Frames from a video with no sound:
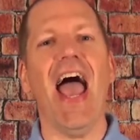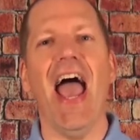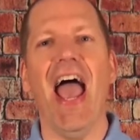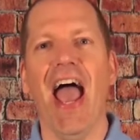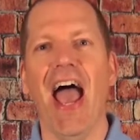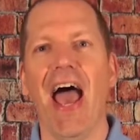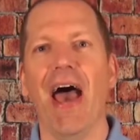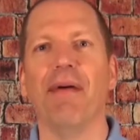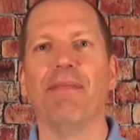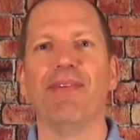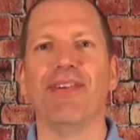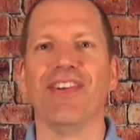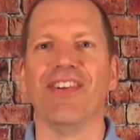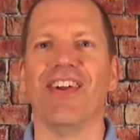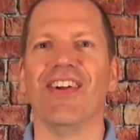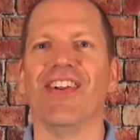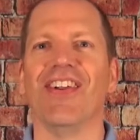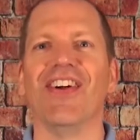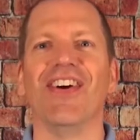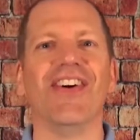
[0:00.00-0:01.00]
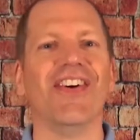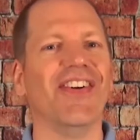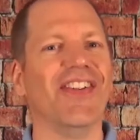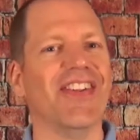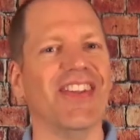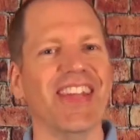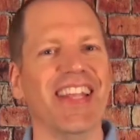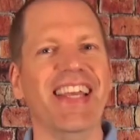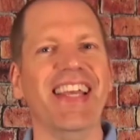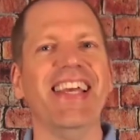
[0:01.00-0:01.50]

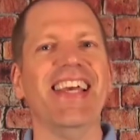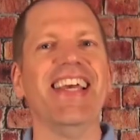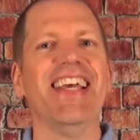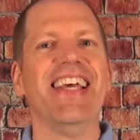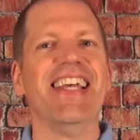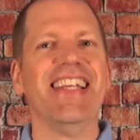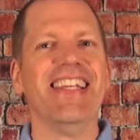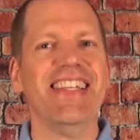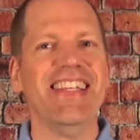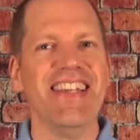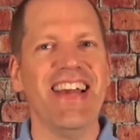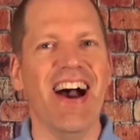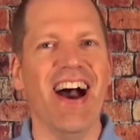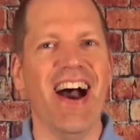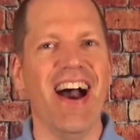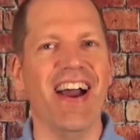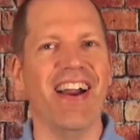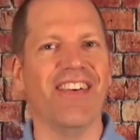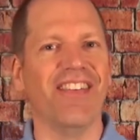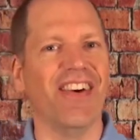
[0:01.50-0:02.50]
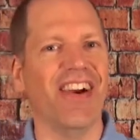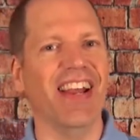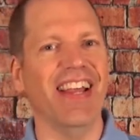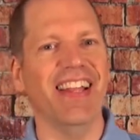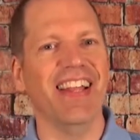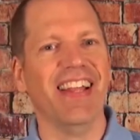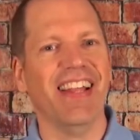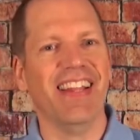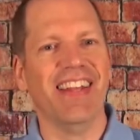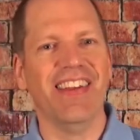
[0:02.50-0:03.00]
Absolutely not,
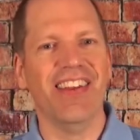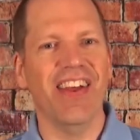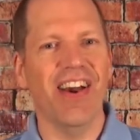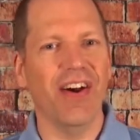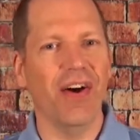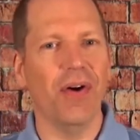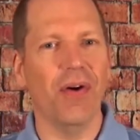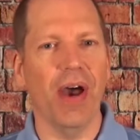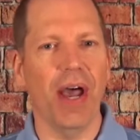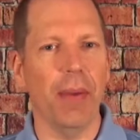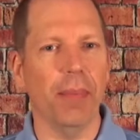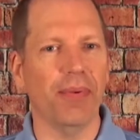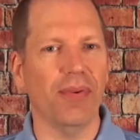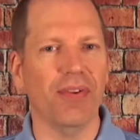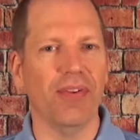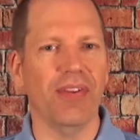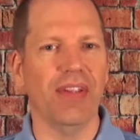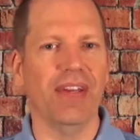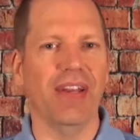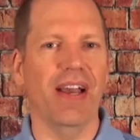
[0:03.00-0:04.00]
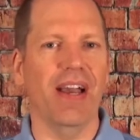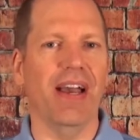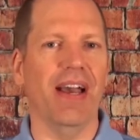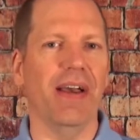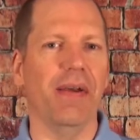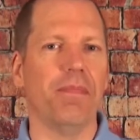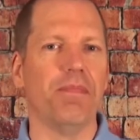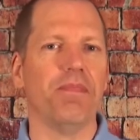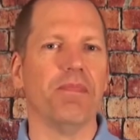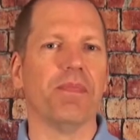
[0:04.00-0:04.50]
right? No, absolutely
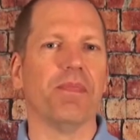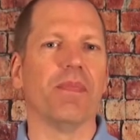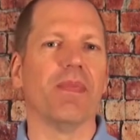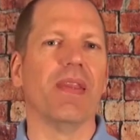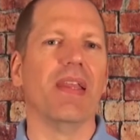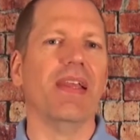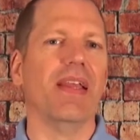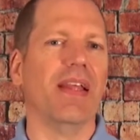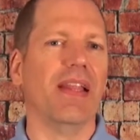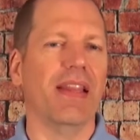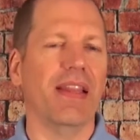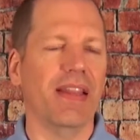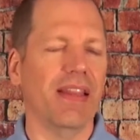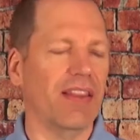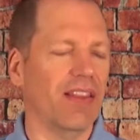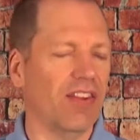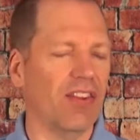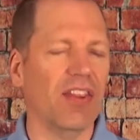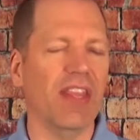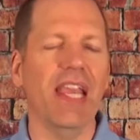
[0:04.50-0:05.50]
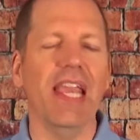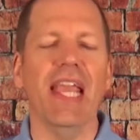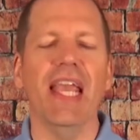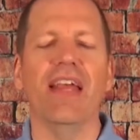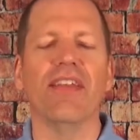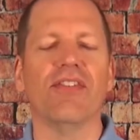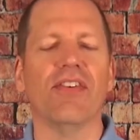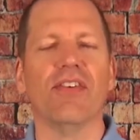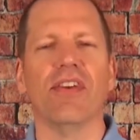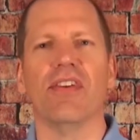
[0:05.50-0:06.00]
not. The
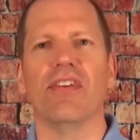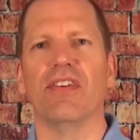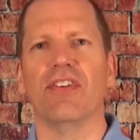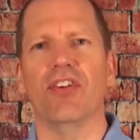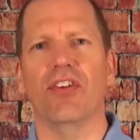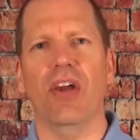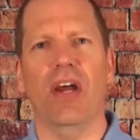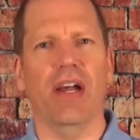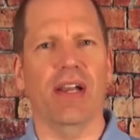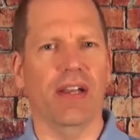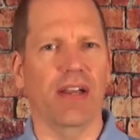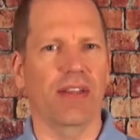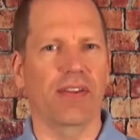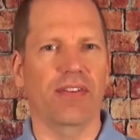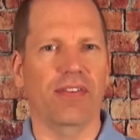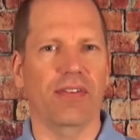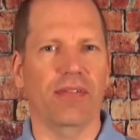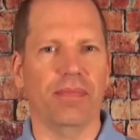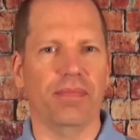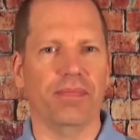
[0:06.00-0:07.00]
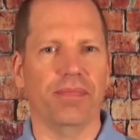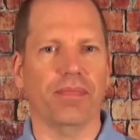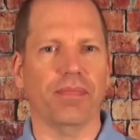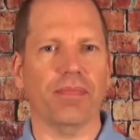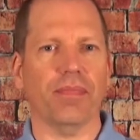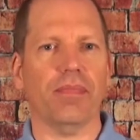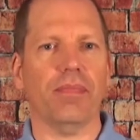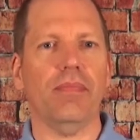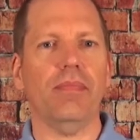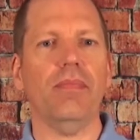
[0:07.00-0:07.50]
answer doesn't shock us.
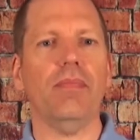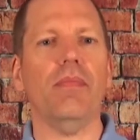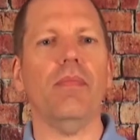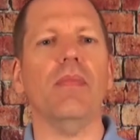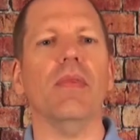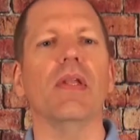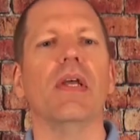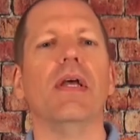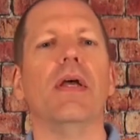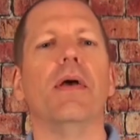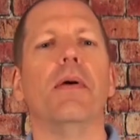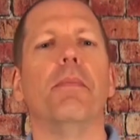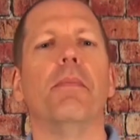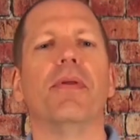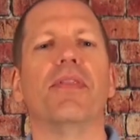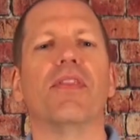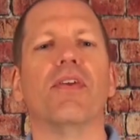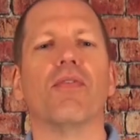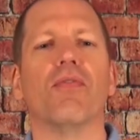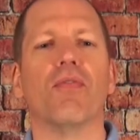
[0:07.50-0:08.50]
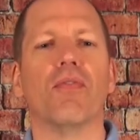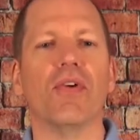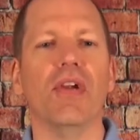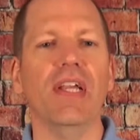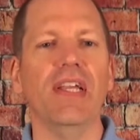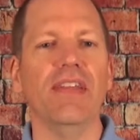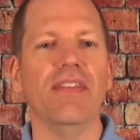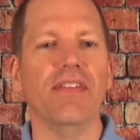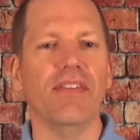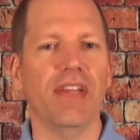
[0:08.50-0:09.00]
But the
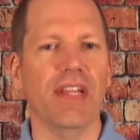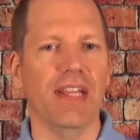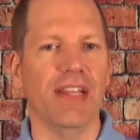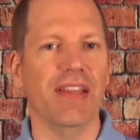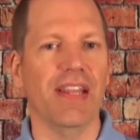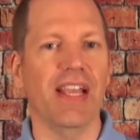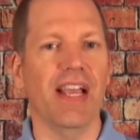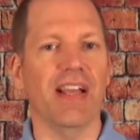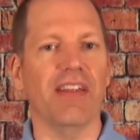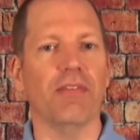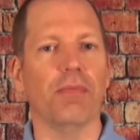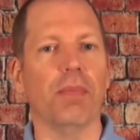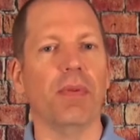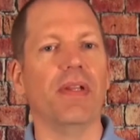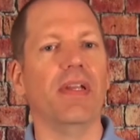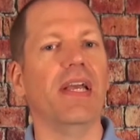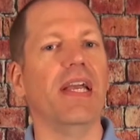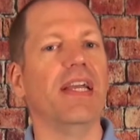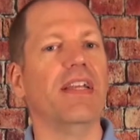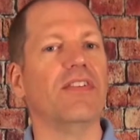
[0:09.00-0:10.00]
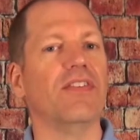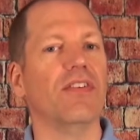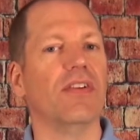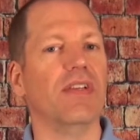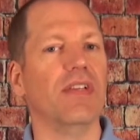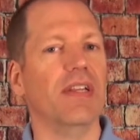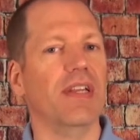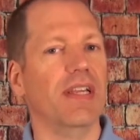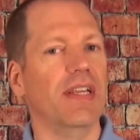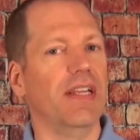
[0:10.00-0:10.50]
reasoning, the
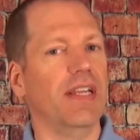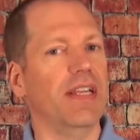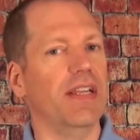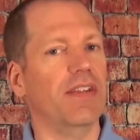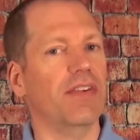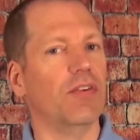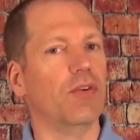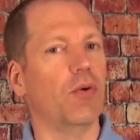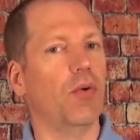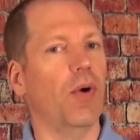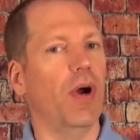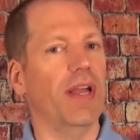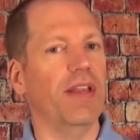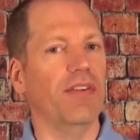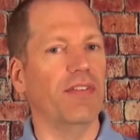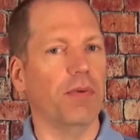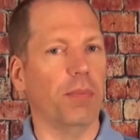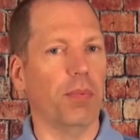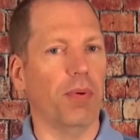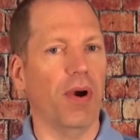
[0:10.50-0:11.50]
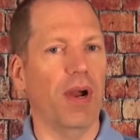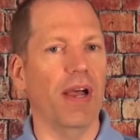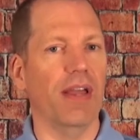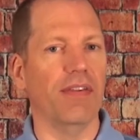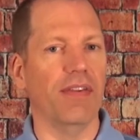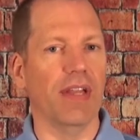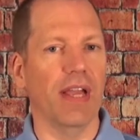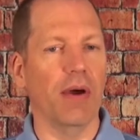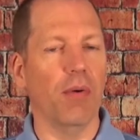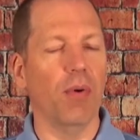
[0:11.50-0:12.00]
explanation is quite
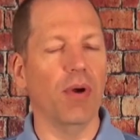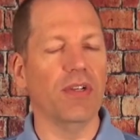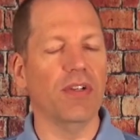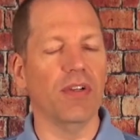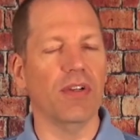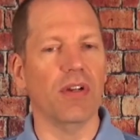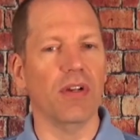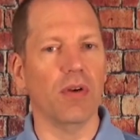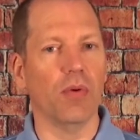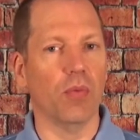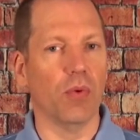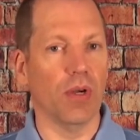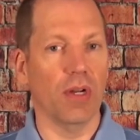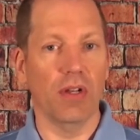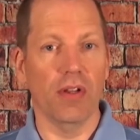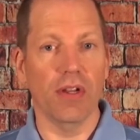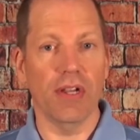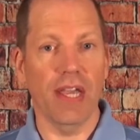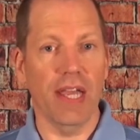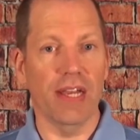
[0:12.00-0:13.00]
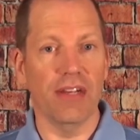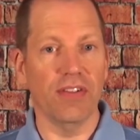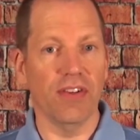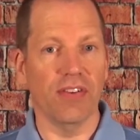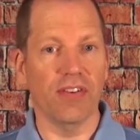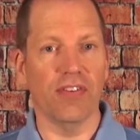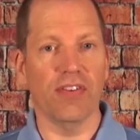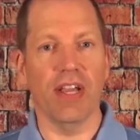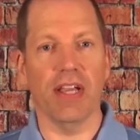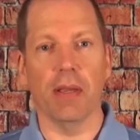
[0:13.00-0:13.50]
surprising. We're going to look at it in
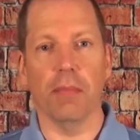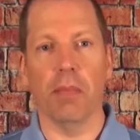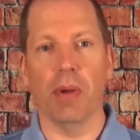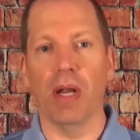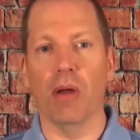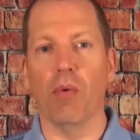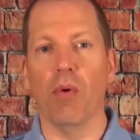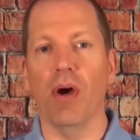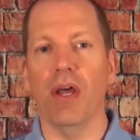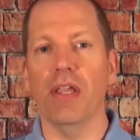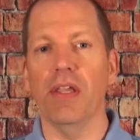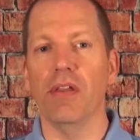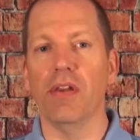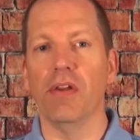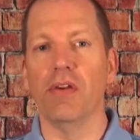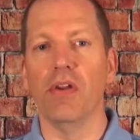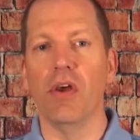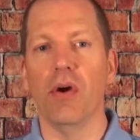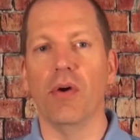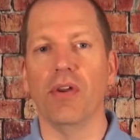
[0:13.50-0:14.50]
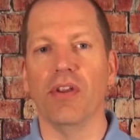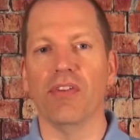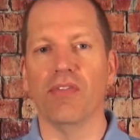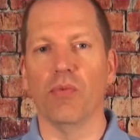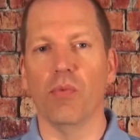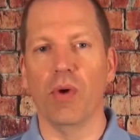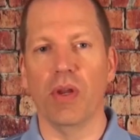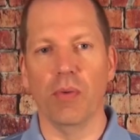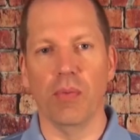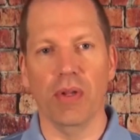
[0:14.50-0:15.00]
just a second, but I want you to notice
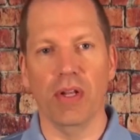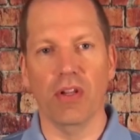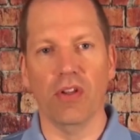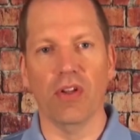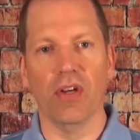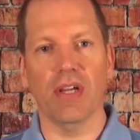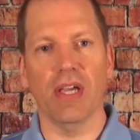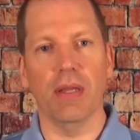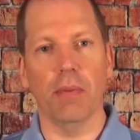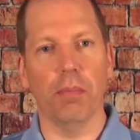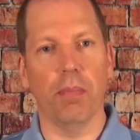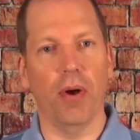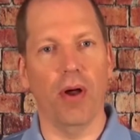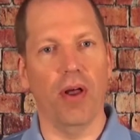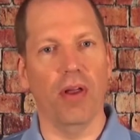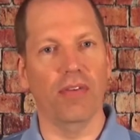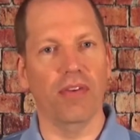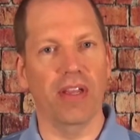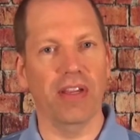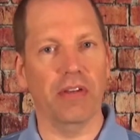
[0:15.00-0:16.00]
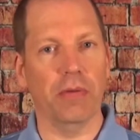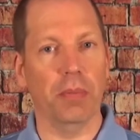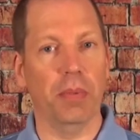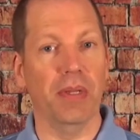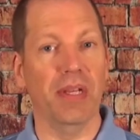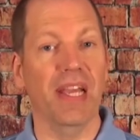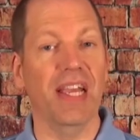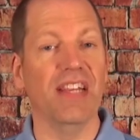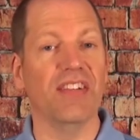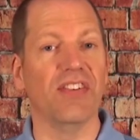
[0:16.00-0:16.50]
when we look at Paul's
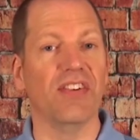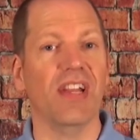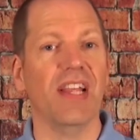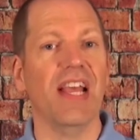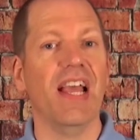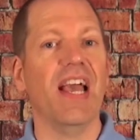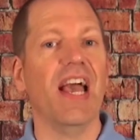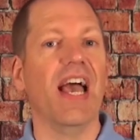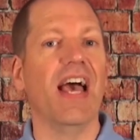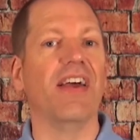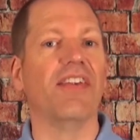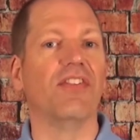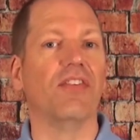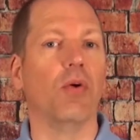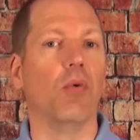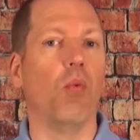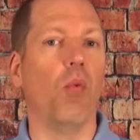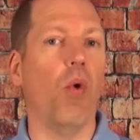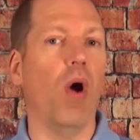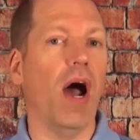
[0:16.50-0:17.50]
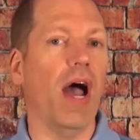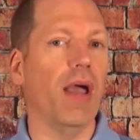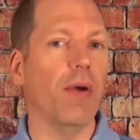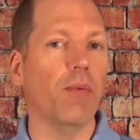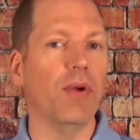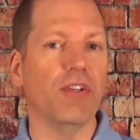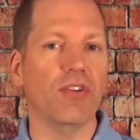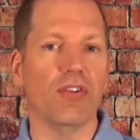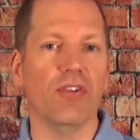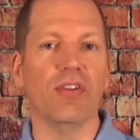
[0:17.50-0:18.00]
explanation as to why
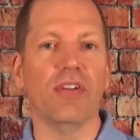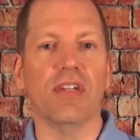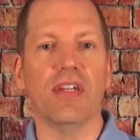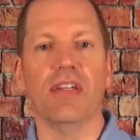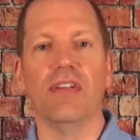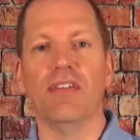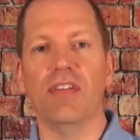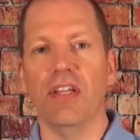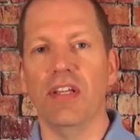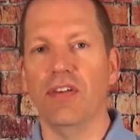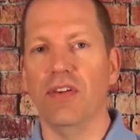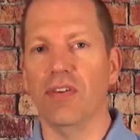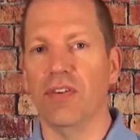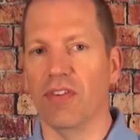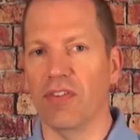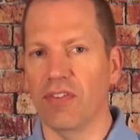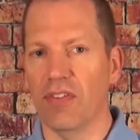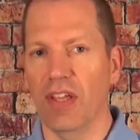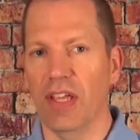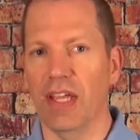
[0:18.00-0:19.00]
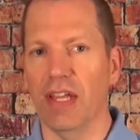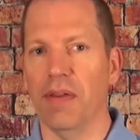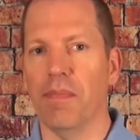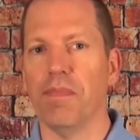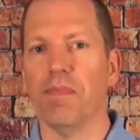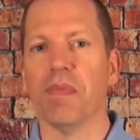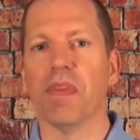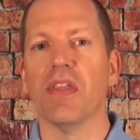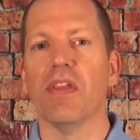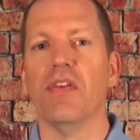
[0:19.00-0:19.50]
we shouldn't continue to sin,
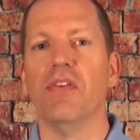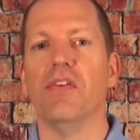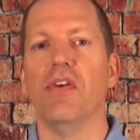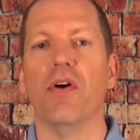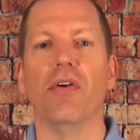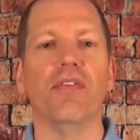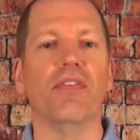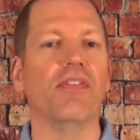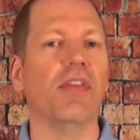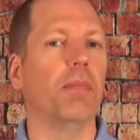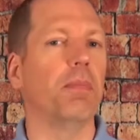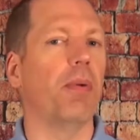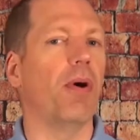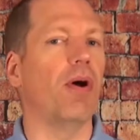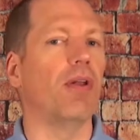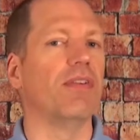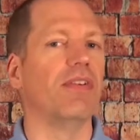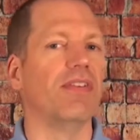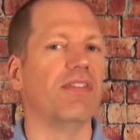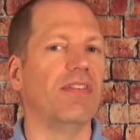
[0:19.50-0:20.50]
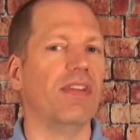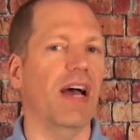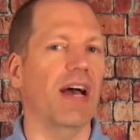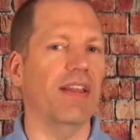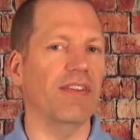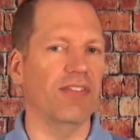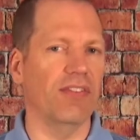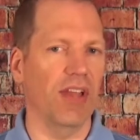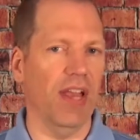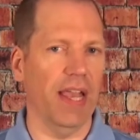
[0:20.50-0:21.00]
notice that Paul does
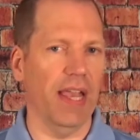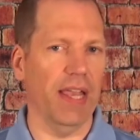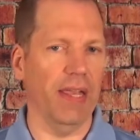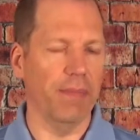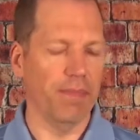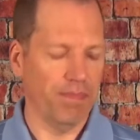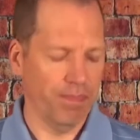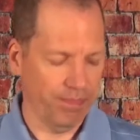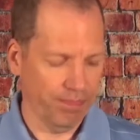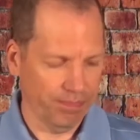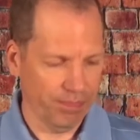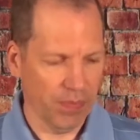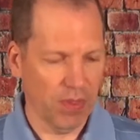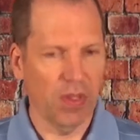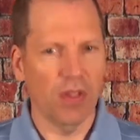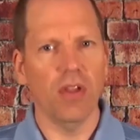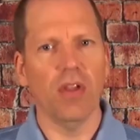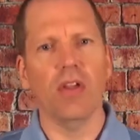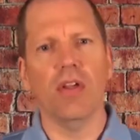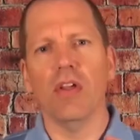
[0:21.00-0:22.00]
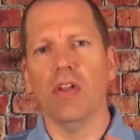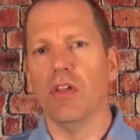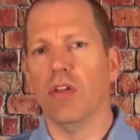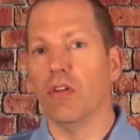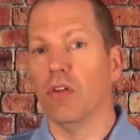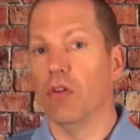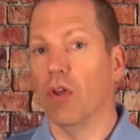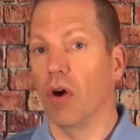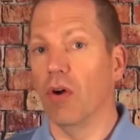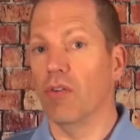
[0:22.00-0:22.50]
not say,
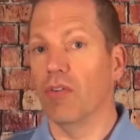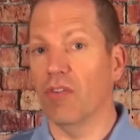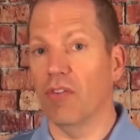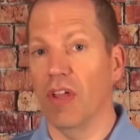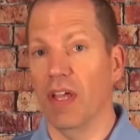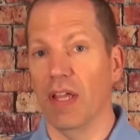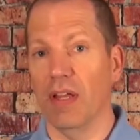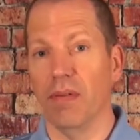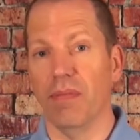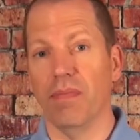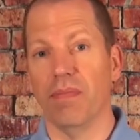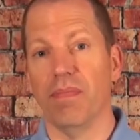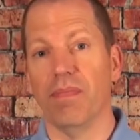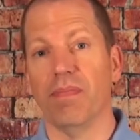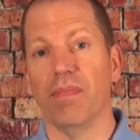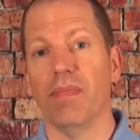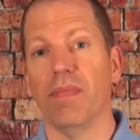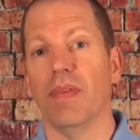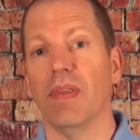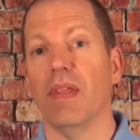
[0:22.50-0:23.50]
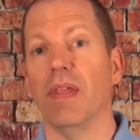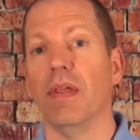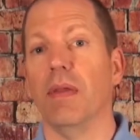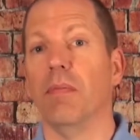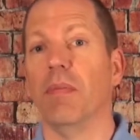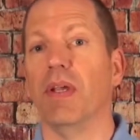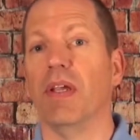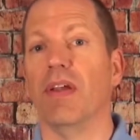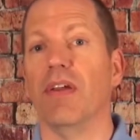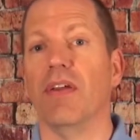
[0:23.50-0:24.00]
don't sin
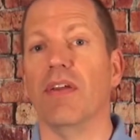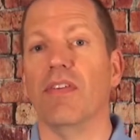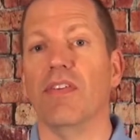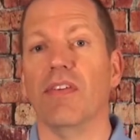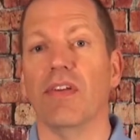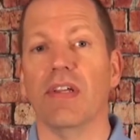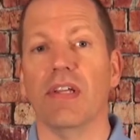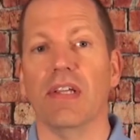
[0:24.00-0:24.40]
because